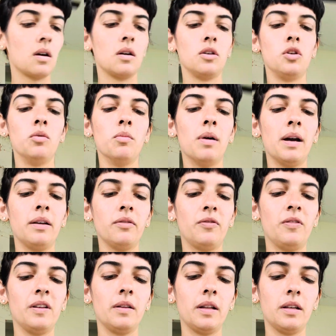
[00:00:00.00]
You might
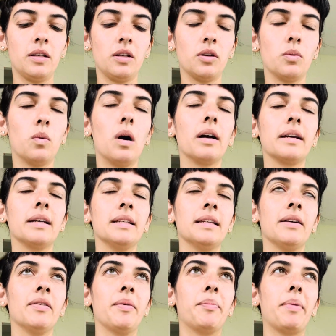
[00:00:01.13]
feel like you're walking
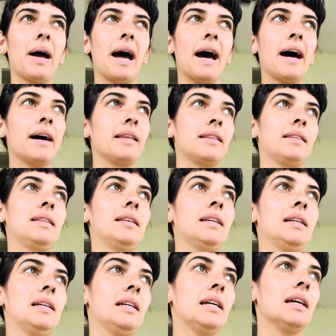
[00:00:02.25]
down a path
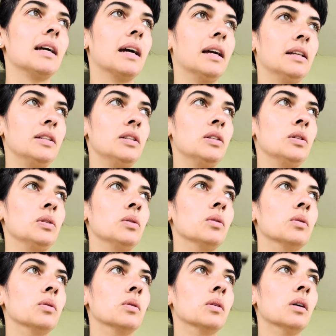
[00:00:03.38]
and
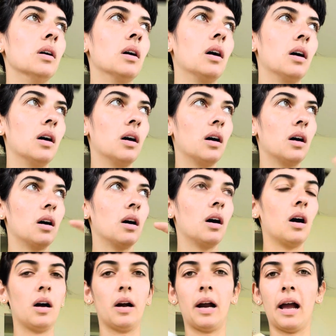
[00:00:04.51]
you
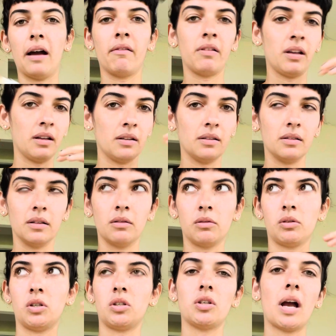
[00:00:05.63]
are having little
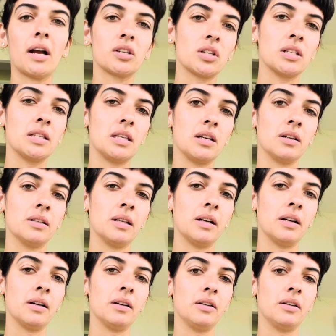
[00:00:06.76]
distractions here and there.